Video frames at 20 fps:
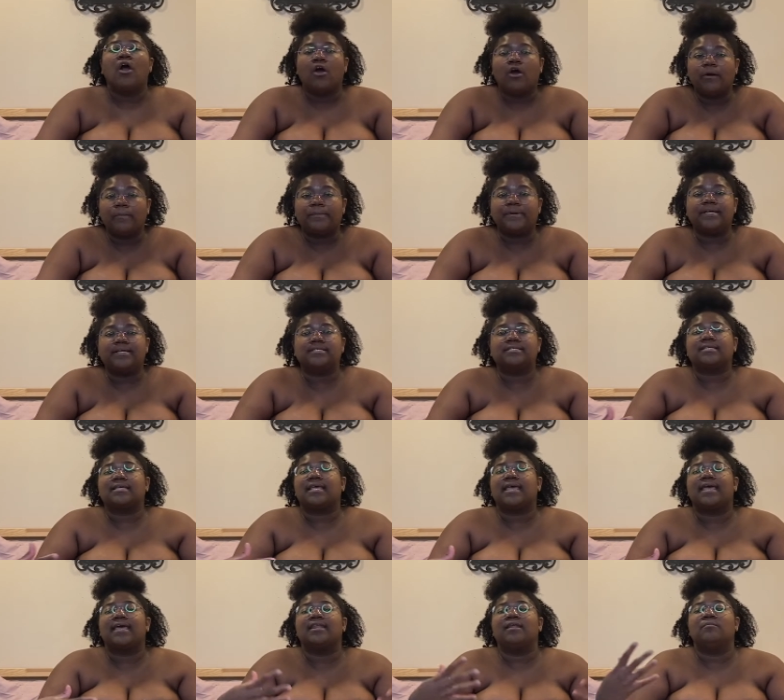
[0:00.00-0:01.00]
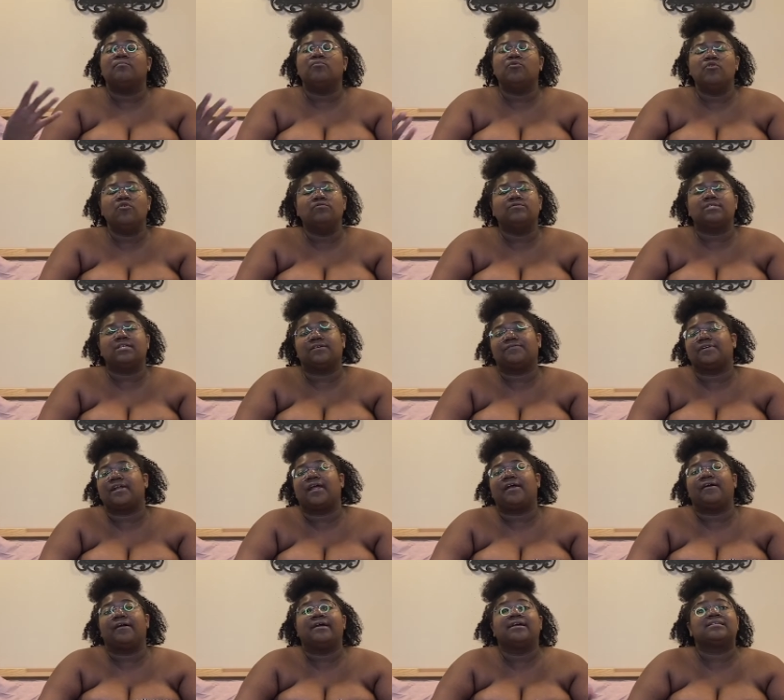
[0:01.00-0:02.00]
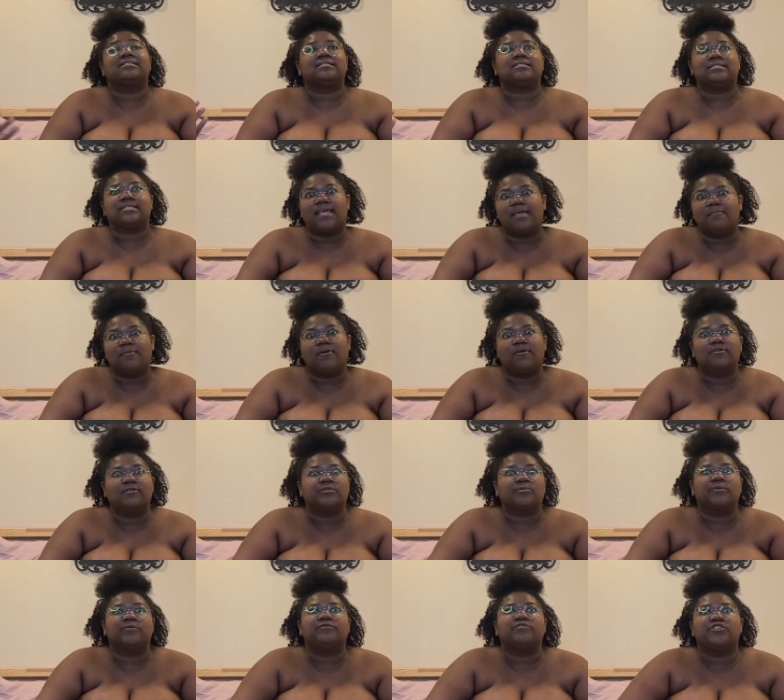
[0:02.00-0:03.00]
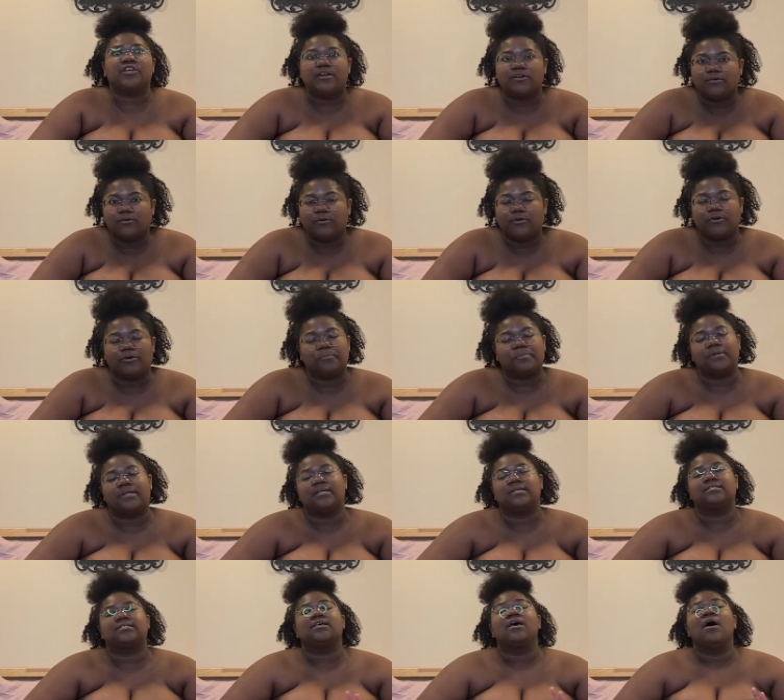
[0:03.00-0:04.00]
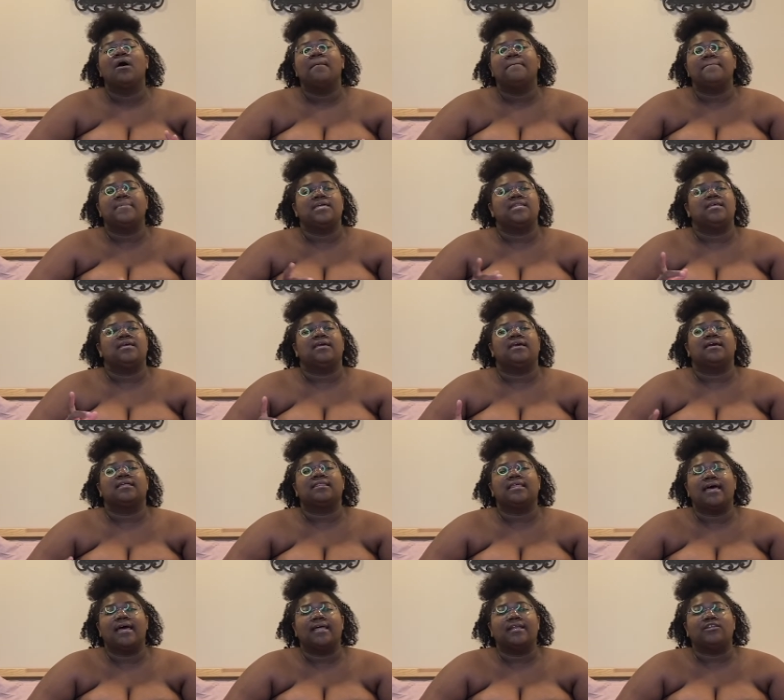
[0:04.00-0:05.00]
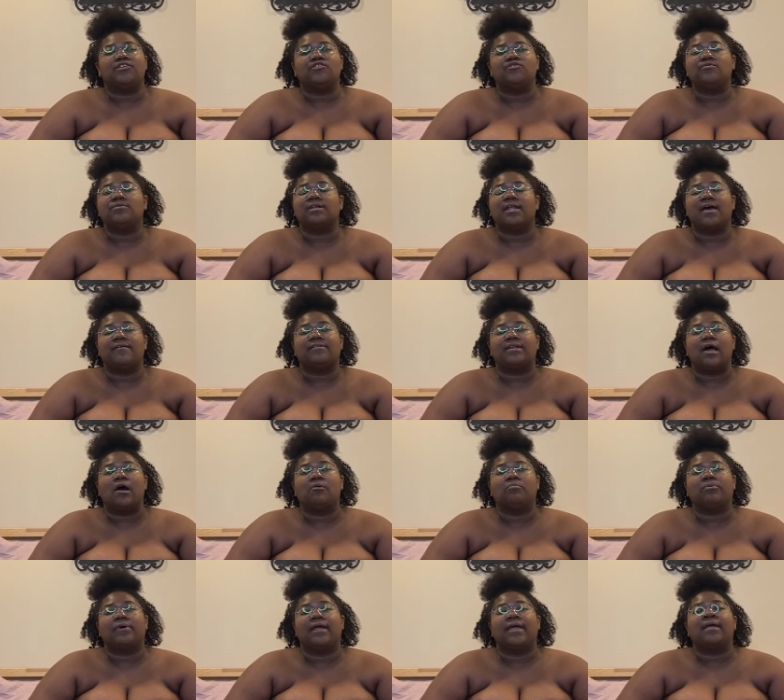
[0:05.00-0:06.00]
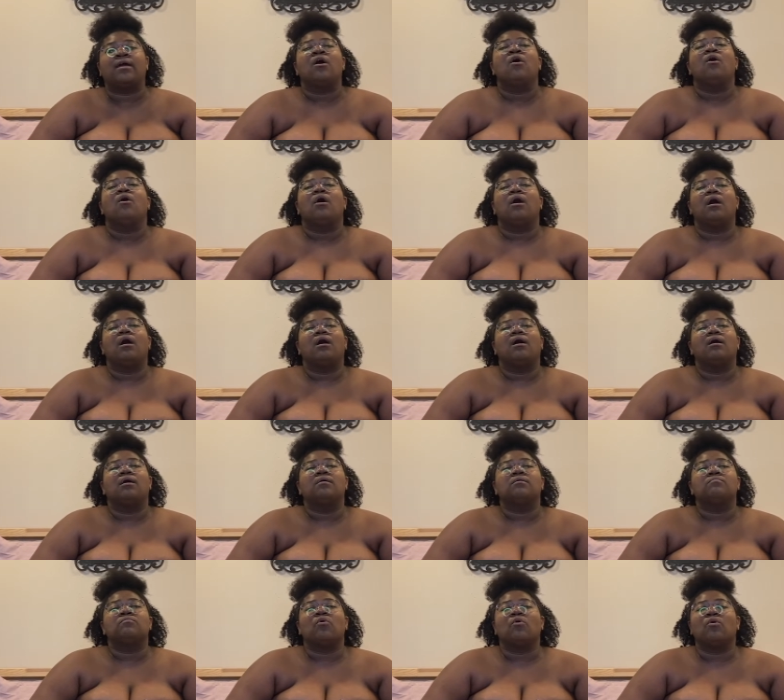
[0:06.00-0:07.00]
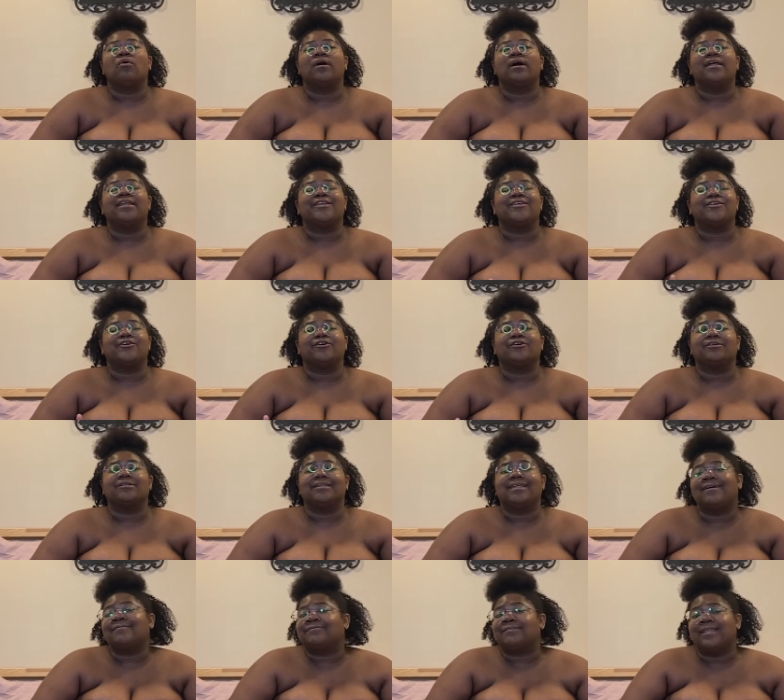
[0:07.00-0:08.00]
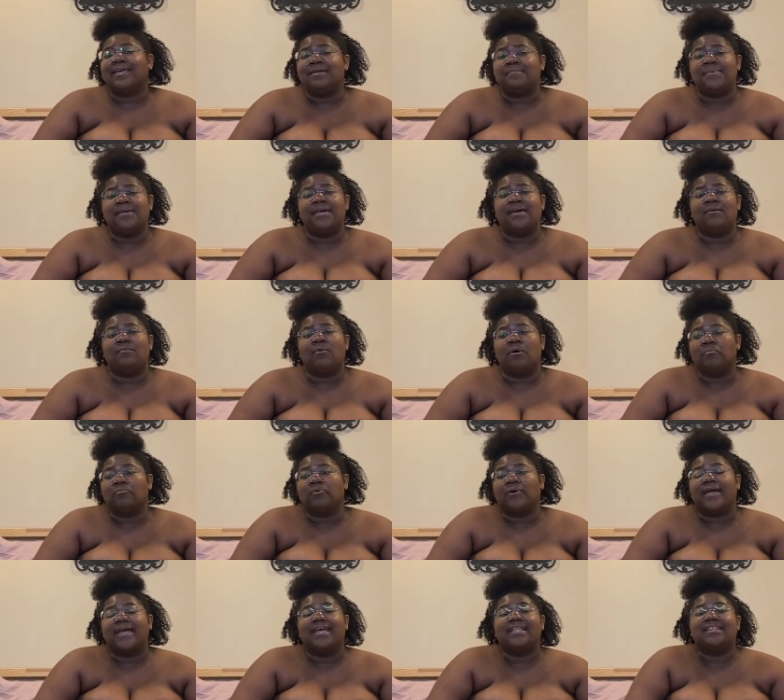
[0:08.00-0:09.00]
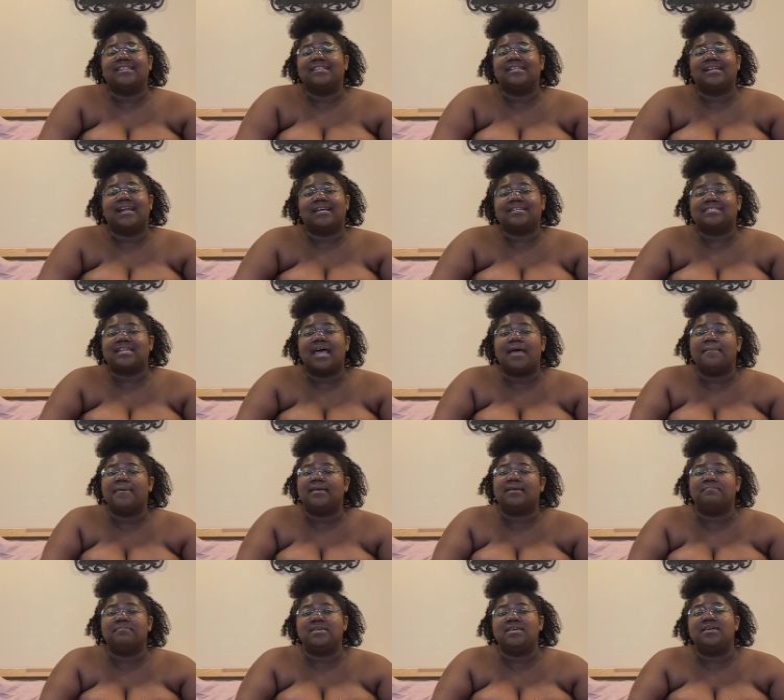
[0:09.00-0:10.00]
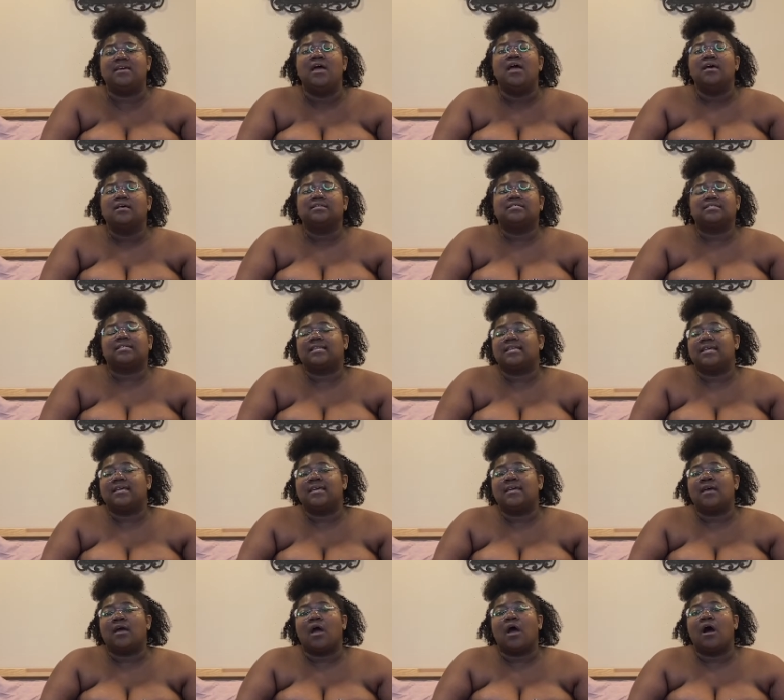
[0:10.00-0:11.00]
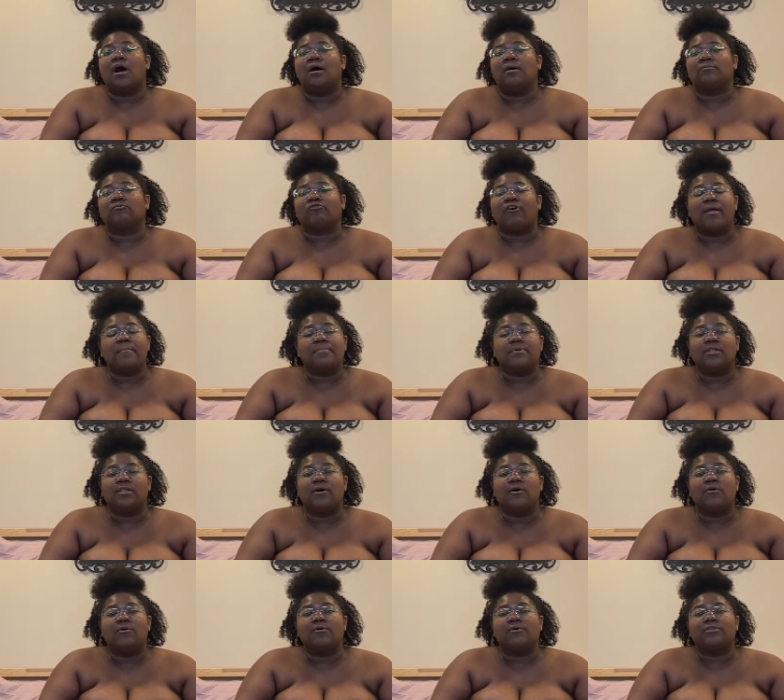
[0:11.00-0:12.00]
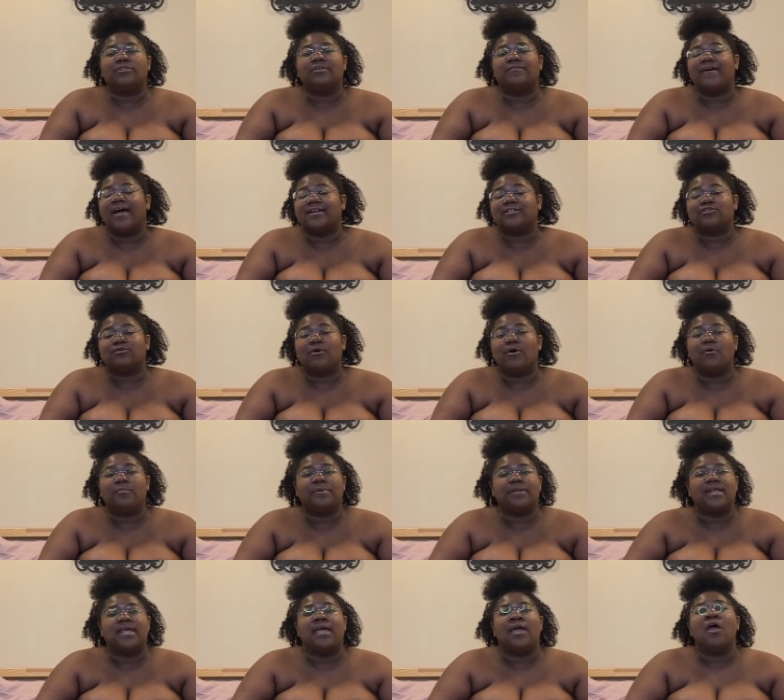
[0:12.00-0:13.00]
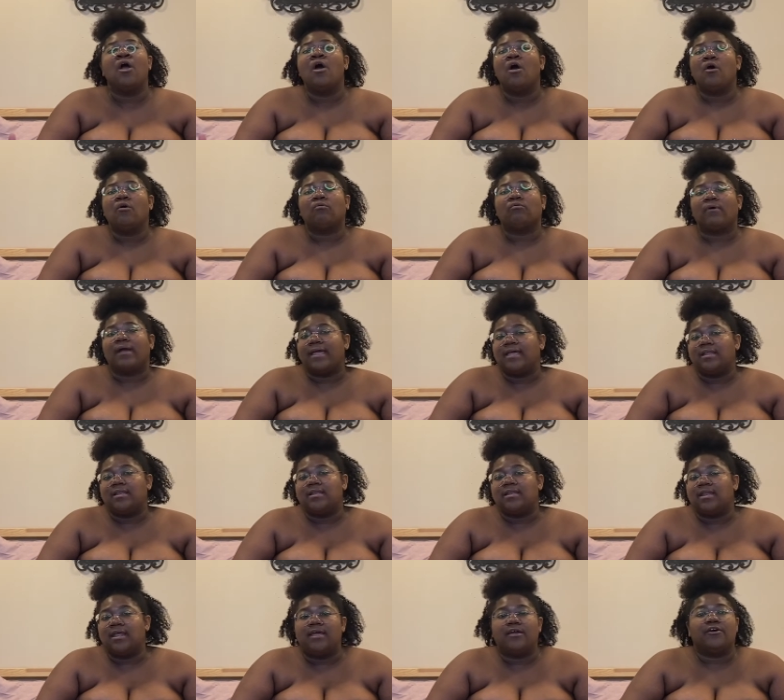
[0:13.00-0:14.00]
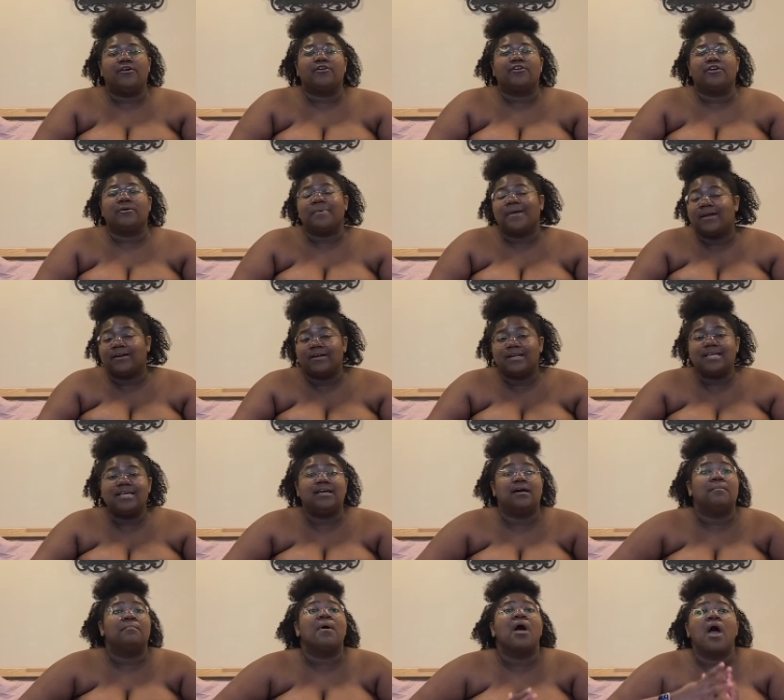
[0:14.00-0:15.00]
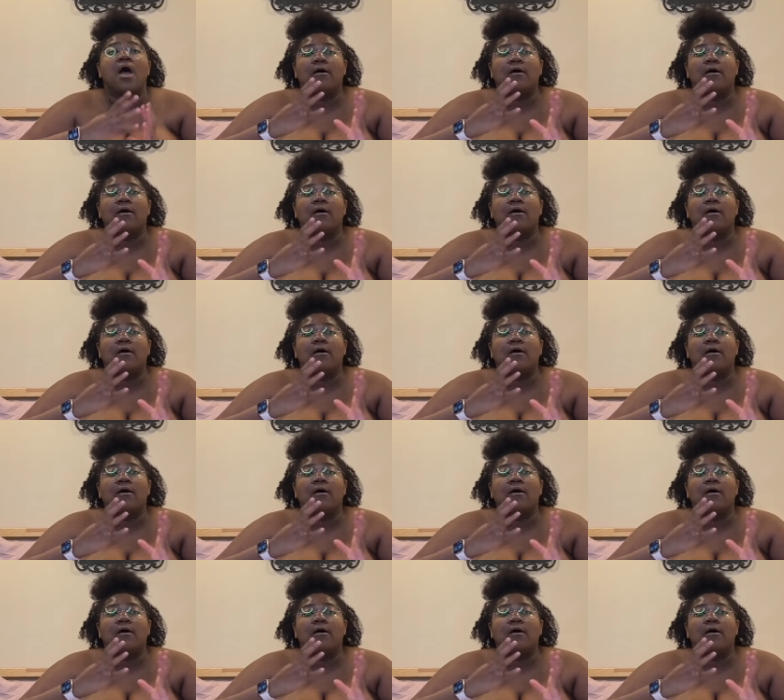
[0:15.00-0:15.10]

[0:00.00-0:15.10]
herpes can move to different areas same goes with genital herpes meaning that you could have an outbreak um, on your left labia at one point and then the next time it could be sitting um, right below the vaginal opening right near your perineum